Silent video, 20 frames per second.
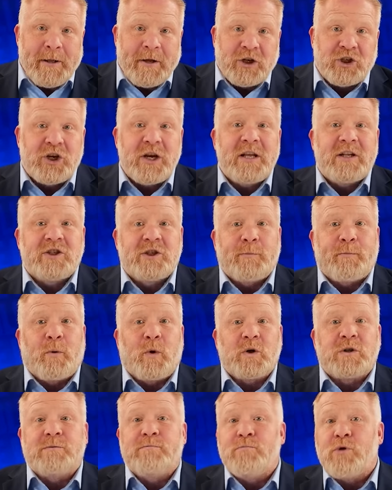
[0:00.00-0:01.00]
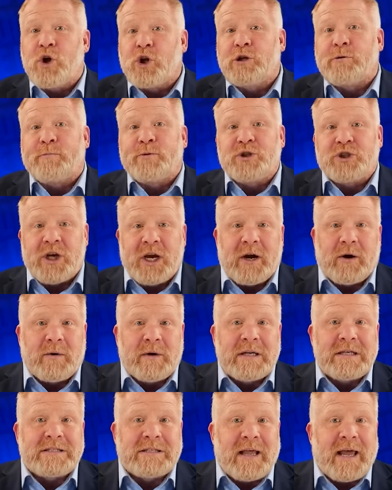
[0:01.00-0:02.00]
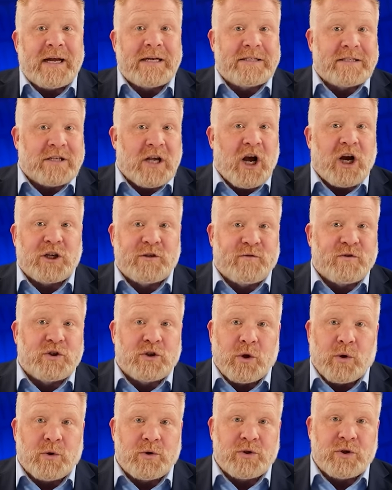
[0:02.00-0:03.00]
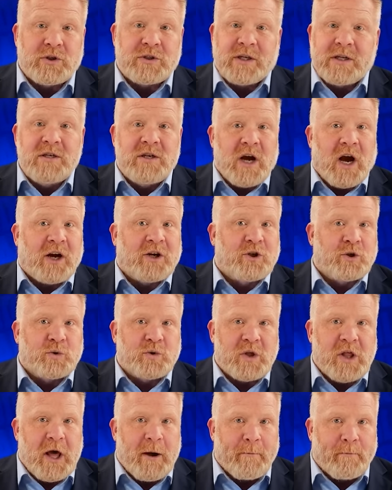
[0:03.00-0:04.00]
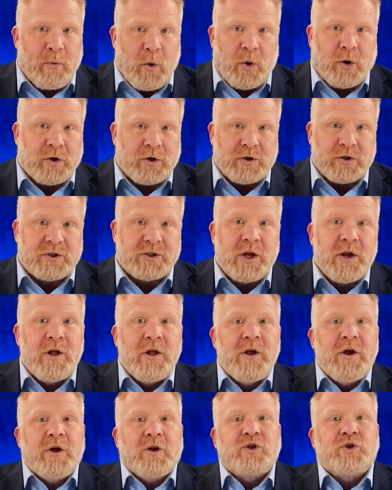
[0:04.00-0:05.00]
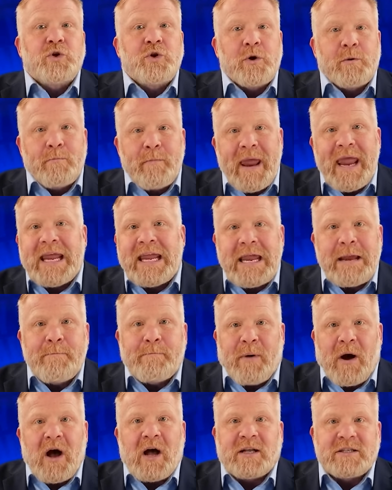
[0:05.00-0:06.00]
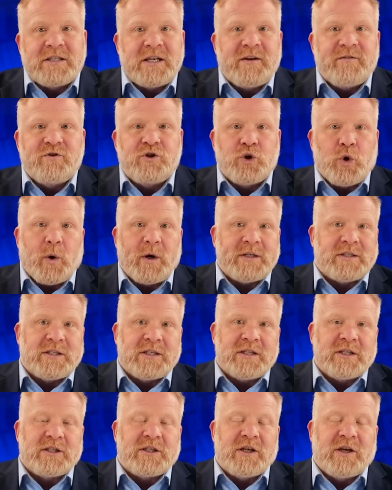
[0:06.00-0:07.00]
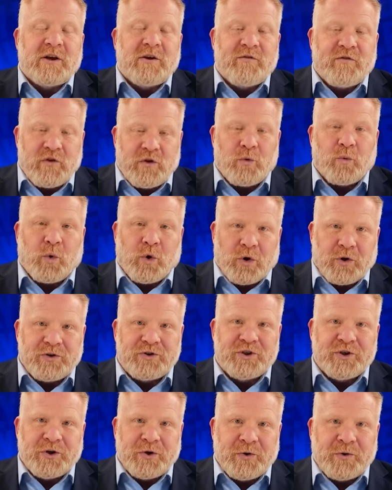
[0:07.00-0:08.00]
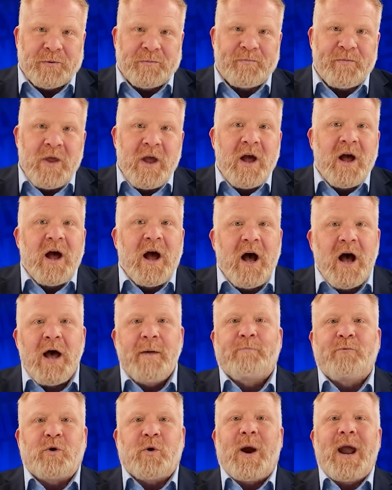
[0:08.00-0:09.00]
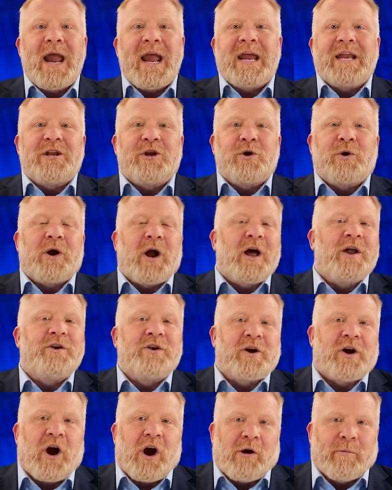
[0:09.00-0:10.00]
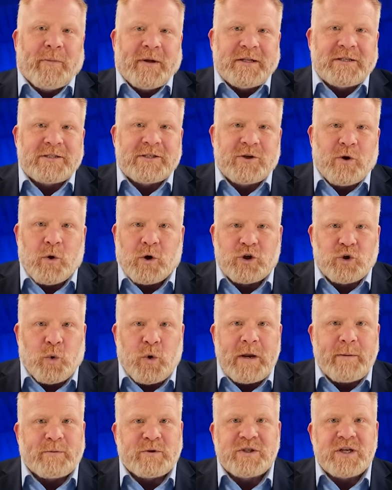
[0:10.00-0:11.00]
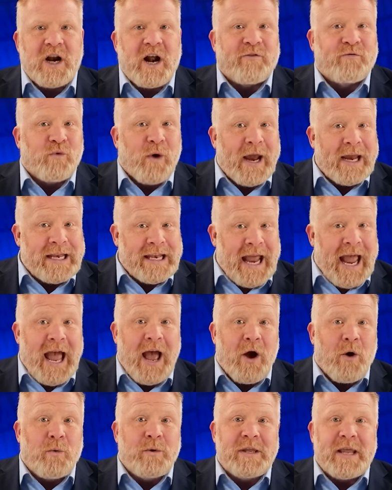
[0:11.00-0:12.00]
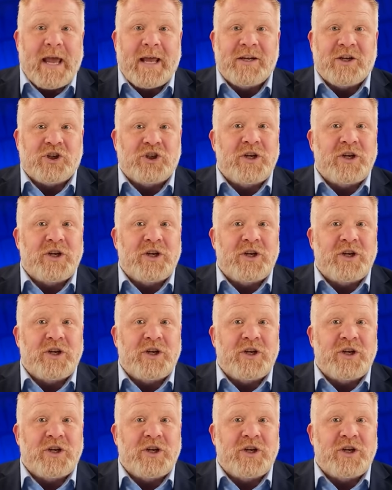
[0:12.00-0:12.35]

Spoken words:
Sheath supports multiple charities like Socks for Soldiers and Doctors Without Borders, so you're making positive choices for the world too. Upgrade your undergarments. Score 20% off right now when you head to